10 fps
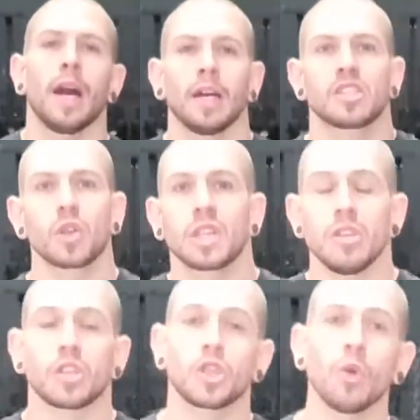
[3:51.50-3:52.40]
strengthen
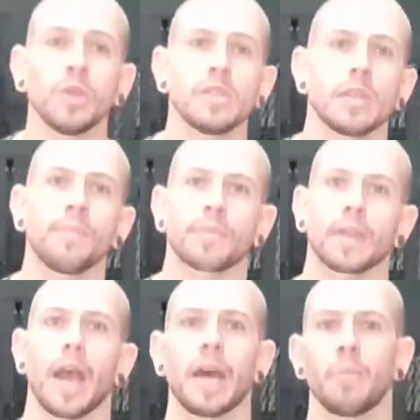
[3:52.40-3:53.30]
your shoulders
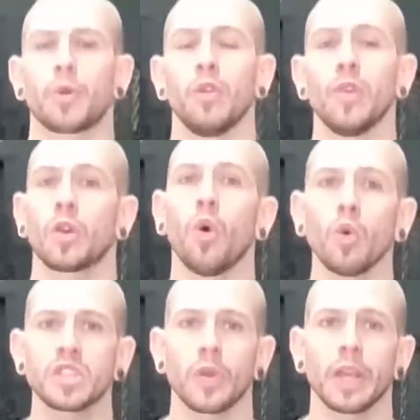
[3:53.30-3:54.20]
and improve your
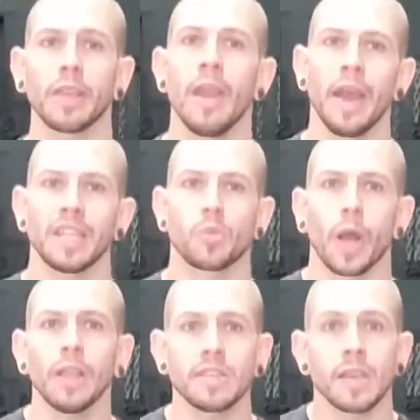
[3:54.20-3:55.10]
core strength, as
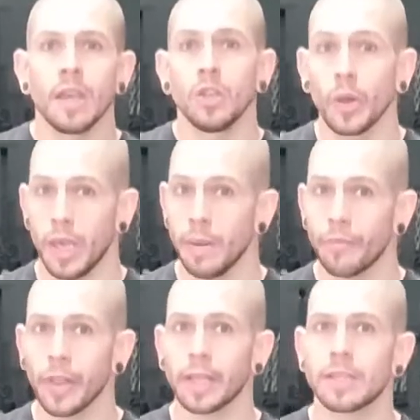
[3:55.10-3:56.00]
well as your
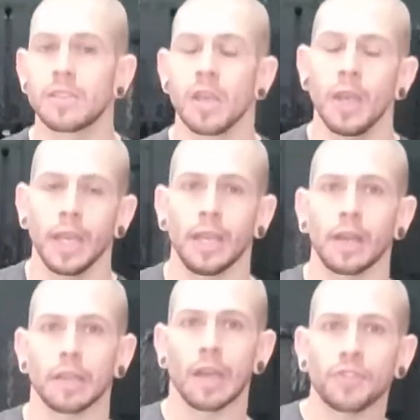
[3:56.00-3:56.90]
hip flexors
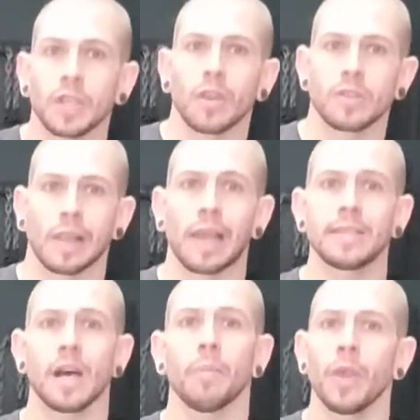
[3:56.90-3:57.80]
in lifting those
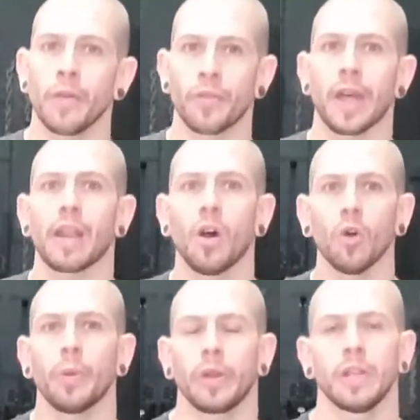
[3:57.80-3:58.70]
legs up for that
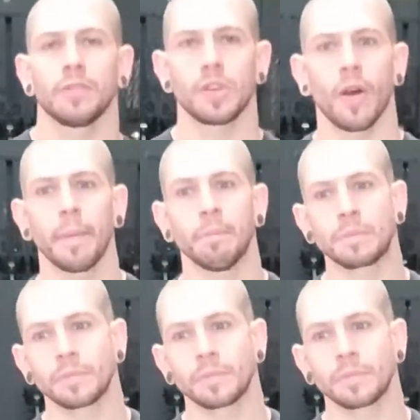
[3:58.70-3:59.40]
whole period of time.